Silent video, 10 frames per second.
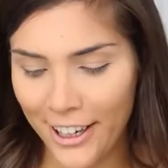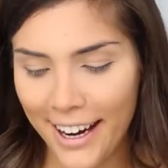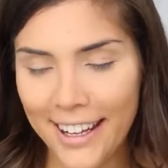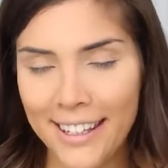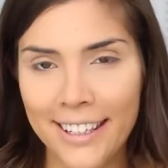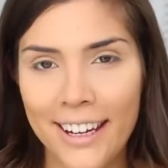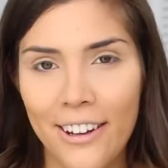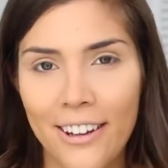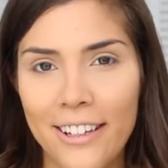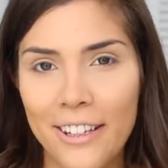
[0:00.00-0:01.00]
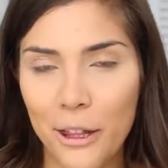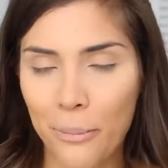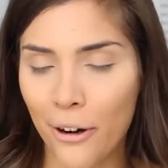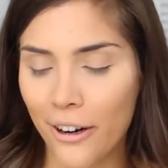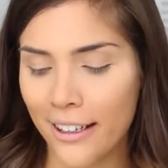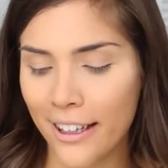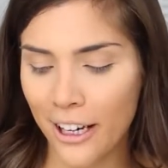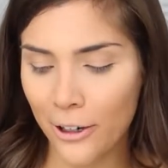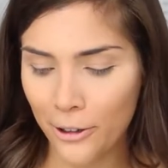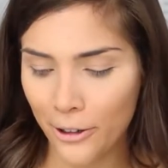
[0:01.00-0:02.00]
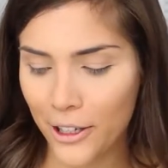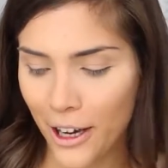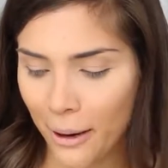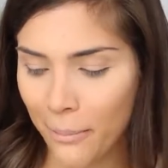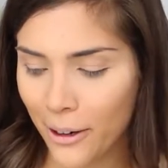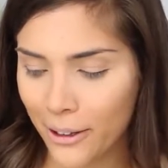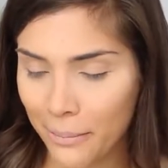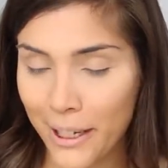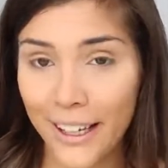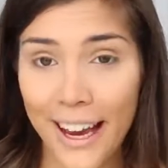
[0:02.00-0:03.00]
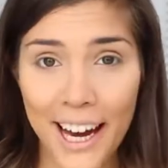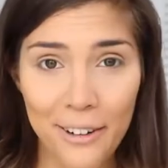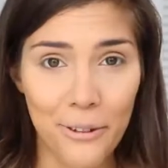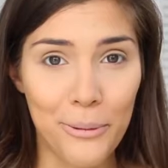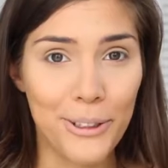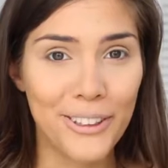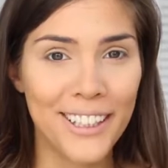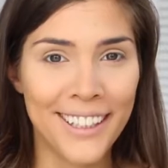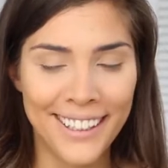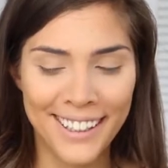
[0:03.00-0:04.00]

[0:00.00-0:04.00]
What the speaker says: You guys can tell that these are the products that I use all the time because I'm nearly out of them all.